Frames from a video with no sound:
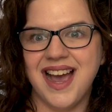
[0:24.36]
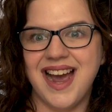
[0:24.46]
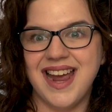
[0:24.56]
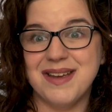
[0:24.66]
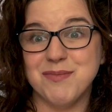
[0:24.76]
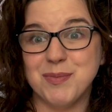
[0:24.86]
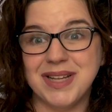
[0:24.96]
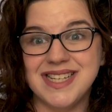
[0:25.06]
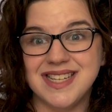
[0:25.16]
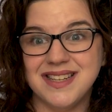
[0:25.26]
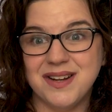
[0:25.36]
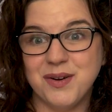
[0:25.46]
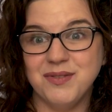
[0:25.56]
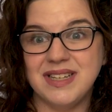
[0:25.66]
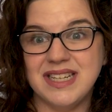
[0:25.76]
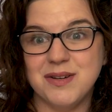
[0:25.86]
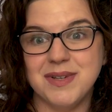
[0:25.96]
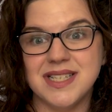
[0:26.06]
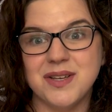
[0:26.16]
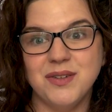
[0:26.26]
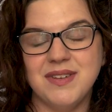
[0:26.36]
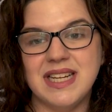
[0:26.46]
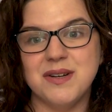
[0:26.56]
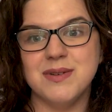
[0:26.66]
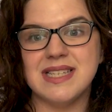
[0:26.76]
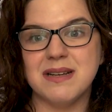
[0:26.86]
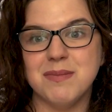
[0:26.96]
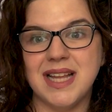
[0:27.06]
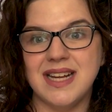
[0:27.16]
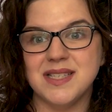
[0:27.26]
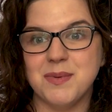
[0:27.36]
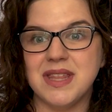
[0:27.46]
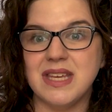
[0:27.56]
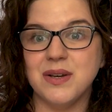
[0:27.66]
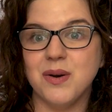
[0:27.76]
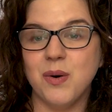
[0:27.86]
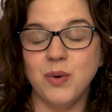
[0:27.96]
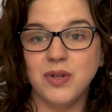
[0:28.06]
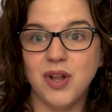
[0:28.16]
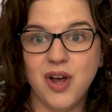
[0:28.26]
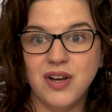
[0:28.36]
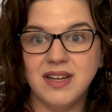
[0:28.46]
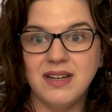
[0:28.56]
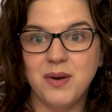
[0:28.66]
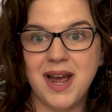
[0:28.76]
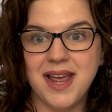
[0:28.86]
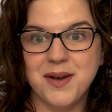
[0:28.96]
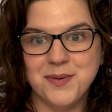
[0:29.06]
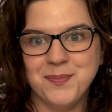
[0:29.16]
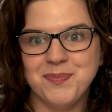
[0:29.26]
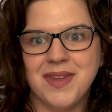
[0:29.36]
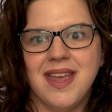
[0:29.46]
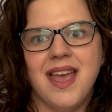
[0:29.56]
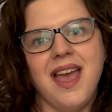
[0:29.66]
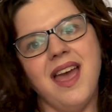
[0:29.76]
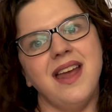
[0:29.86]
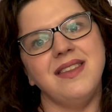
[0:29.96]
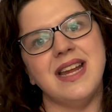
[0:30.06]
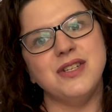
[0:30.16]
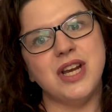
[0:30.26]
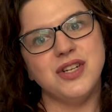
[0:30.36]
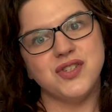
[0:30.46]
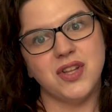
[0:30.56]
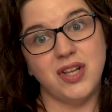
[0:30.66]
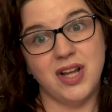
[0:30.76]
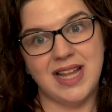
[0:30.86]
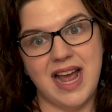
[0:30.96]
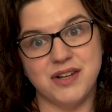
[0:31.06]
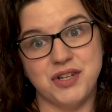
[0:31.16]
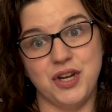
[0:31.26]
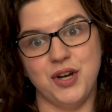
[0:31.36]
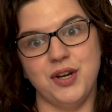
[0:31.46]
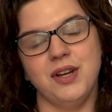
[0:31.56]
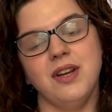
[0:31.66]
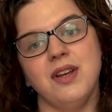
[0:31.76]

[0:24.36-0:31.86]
am replacing the old video because the old video was in compliance with the old law in Ohio, and they changed the law last year.